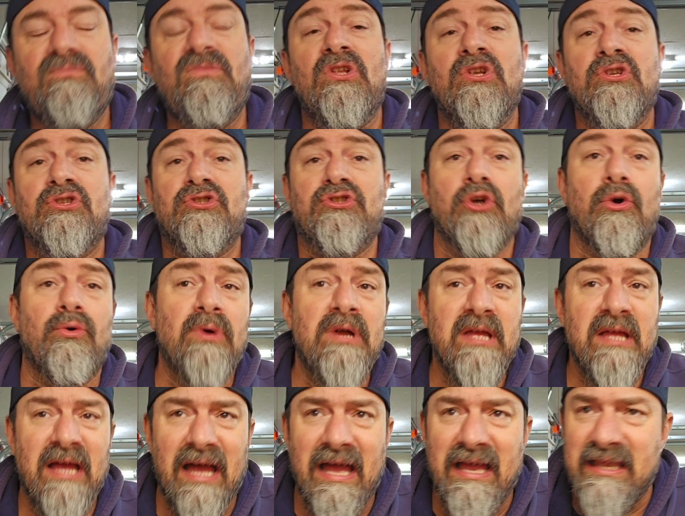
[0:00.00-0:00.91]
So
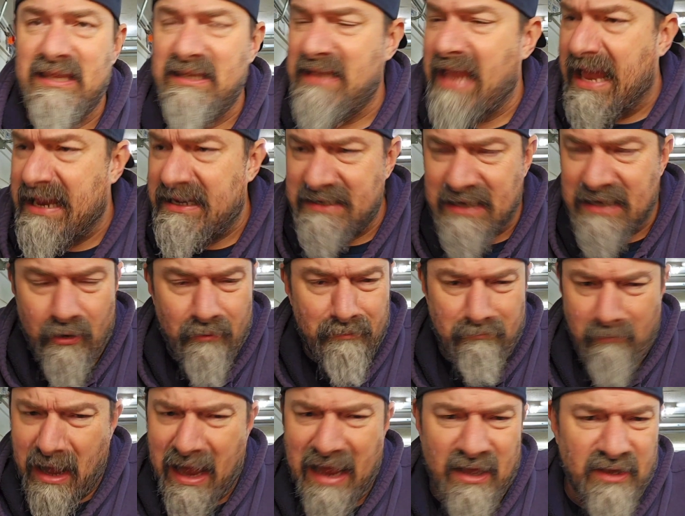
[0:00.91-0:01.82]
I yanked out
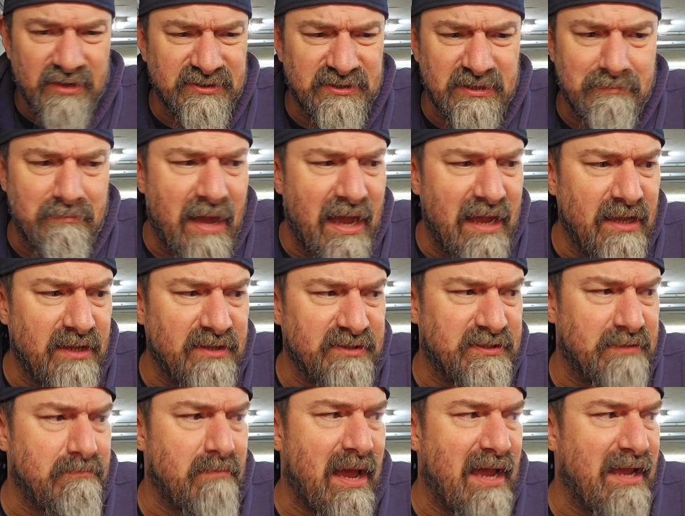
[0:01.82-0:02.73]
miles and miles
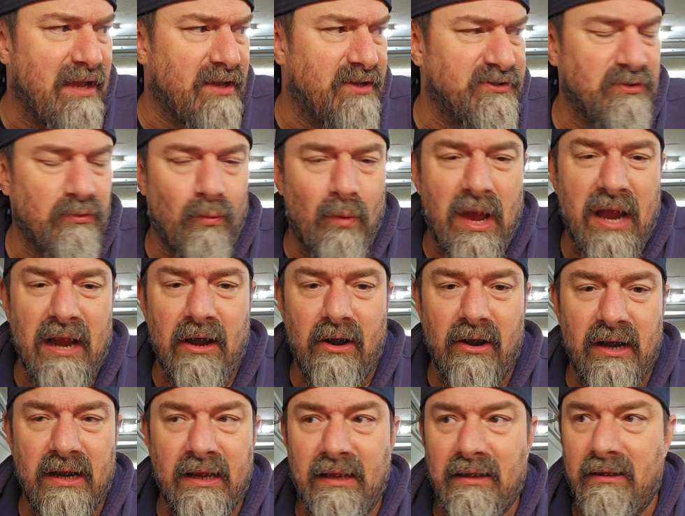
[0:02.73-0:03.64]
and miles of
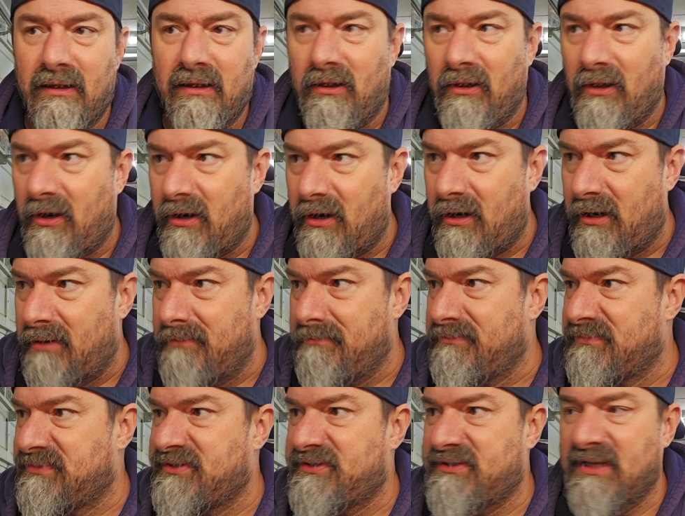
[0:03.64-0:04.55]
wiring,
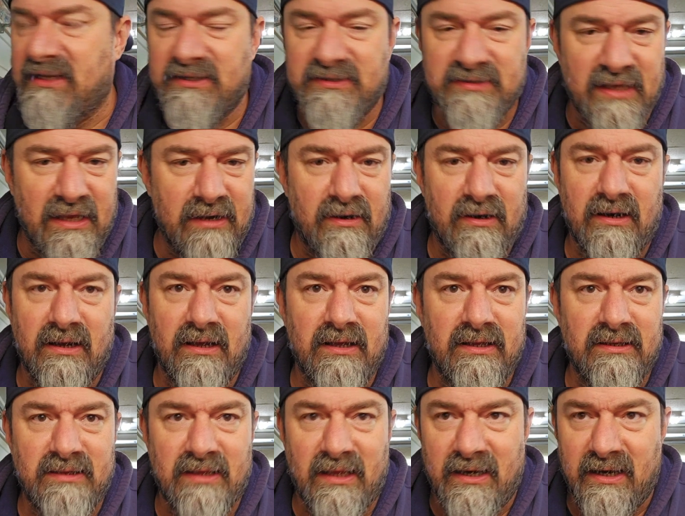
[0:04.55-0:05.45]
alarms, etc.
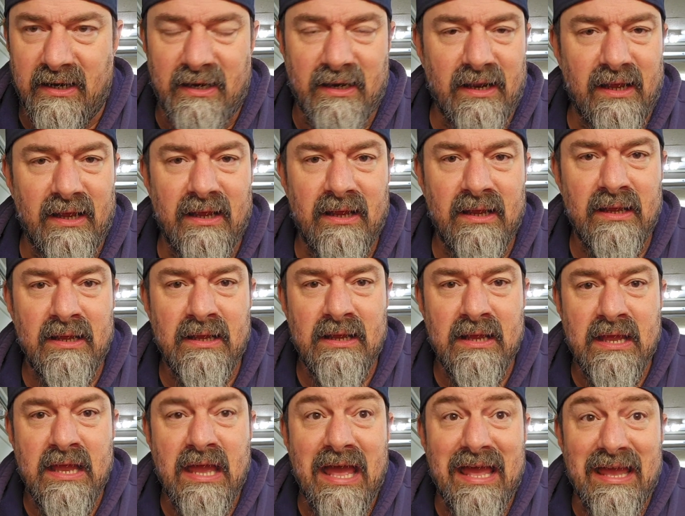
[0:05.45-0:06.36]

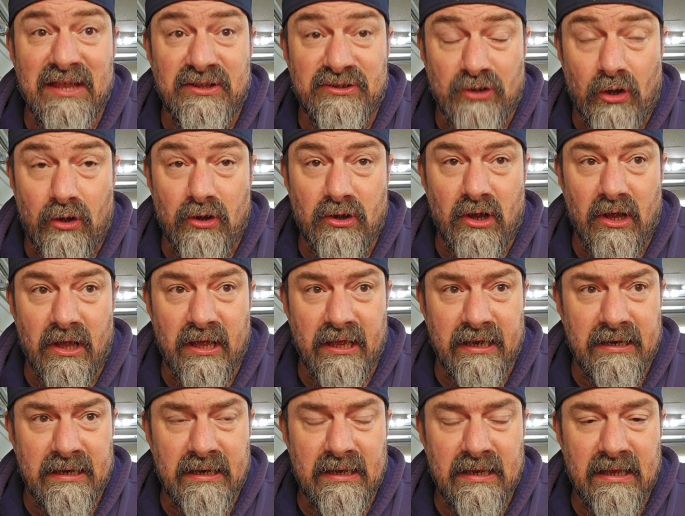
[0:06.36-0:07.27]
It's all
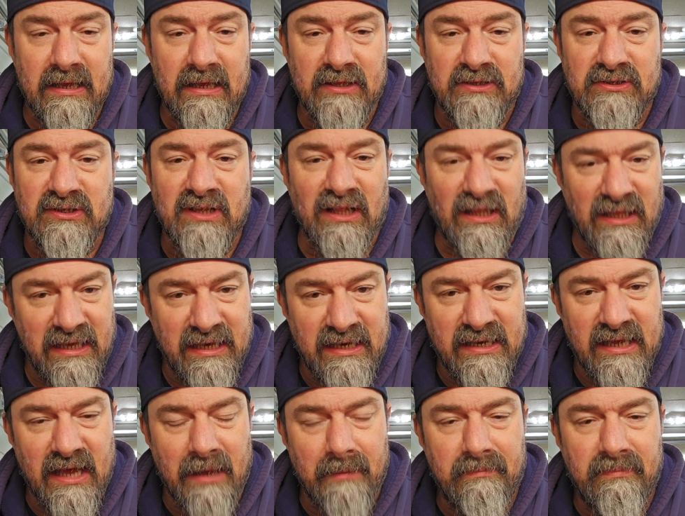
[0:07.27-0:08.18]
gone. It's cleaned
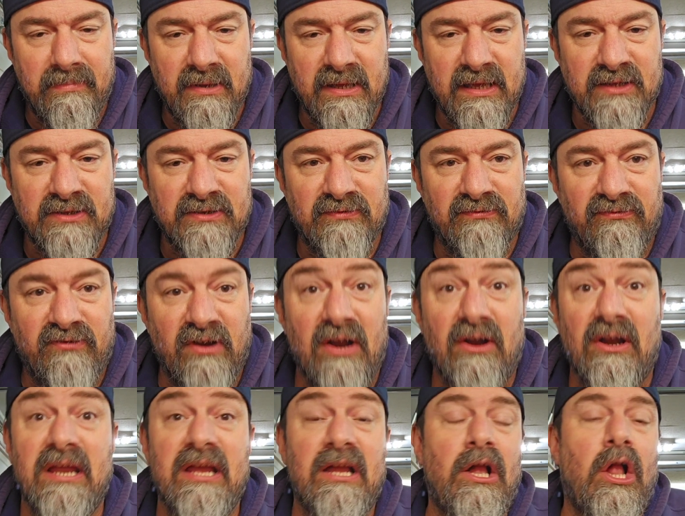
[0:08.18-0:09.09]
up. It's
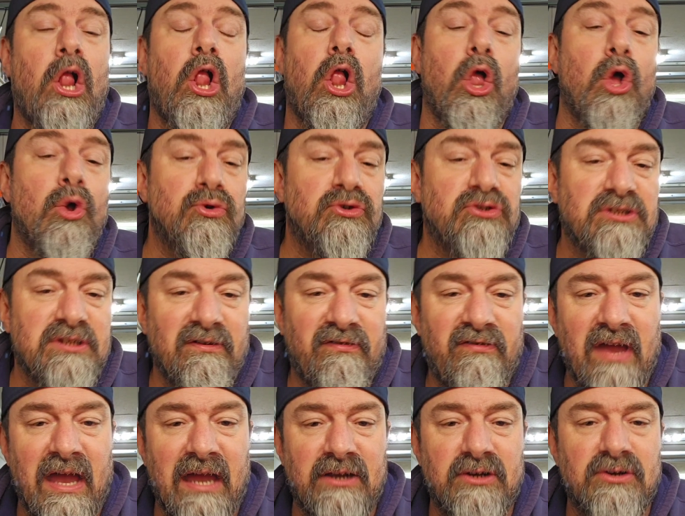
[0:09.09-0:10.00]
very close to
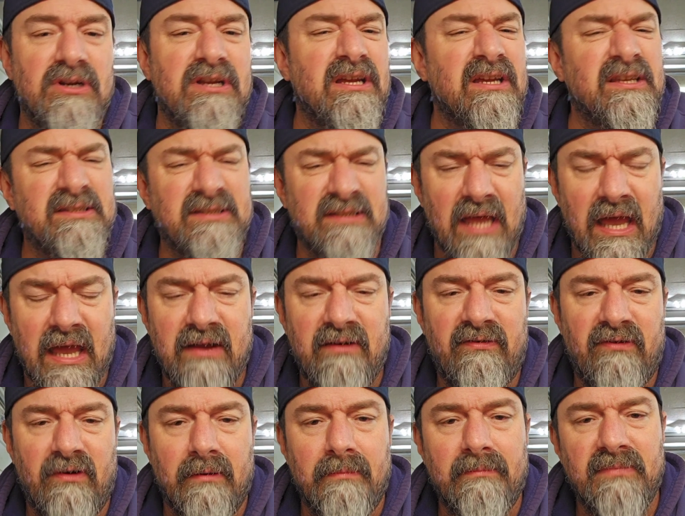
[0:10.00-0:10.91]
factory, aside
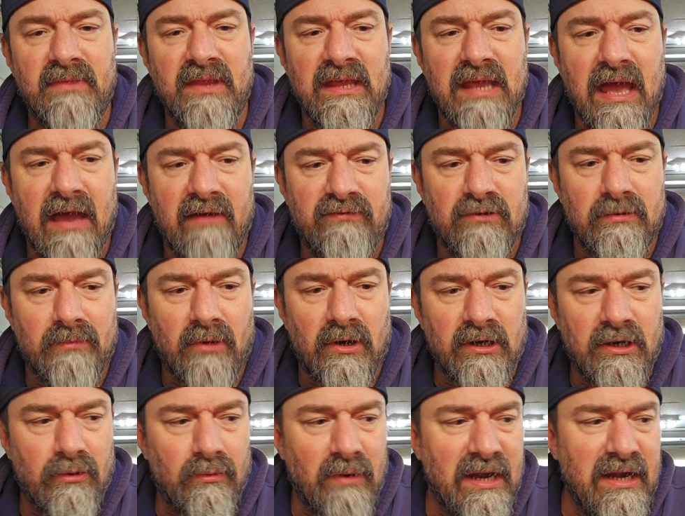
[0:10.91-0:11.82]
from the
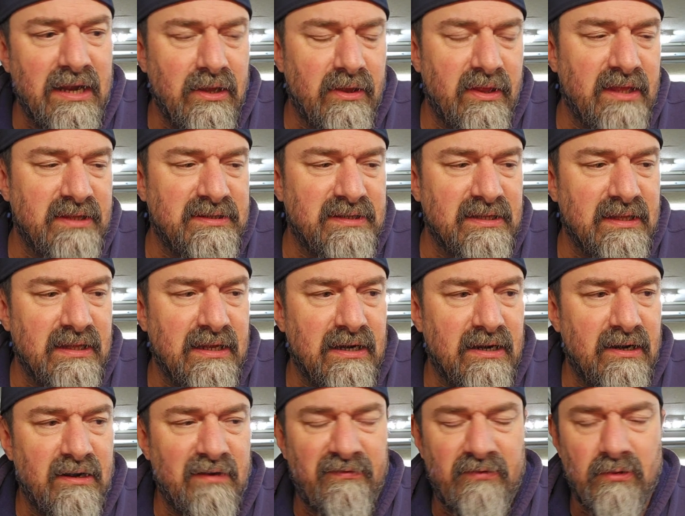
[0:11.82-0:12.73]
aftermarket radio that's in there
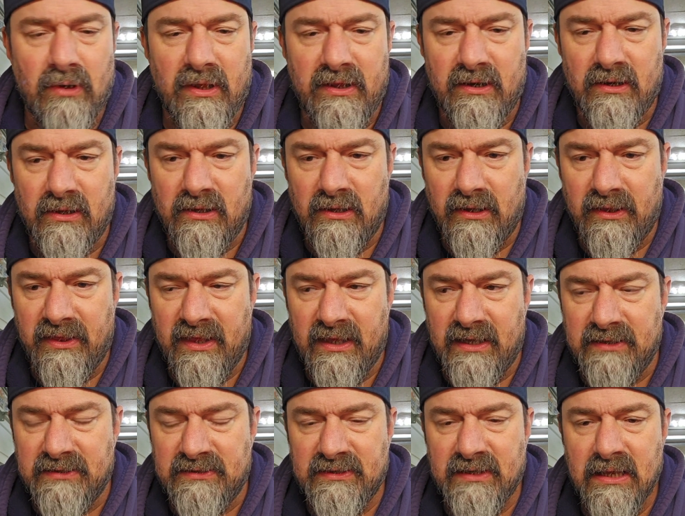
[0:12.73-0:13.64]
and a few other little
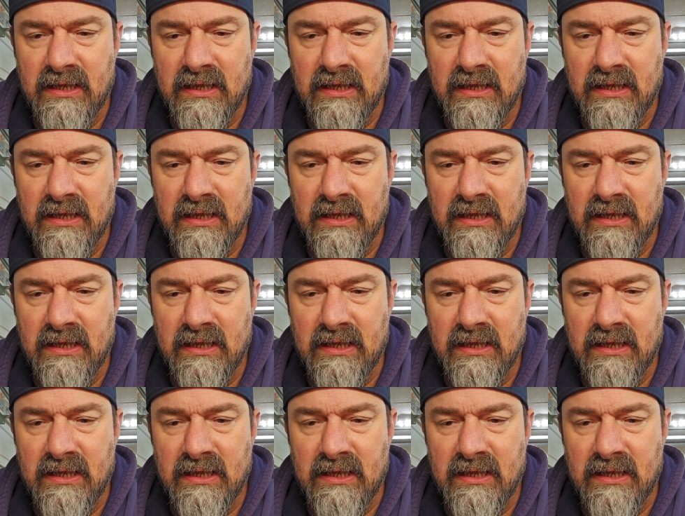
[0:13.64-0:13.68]
things.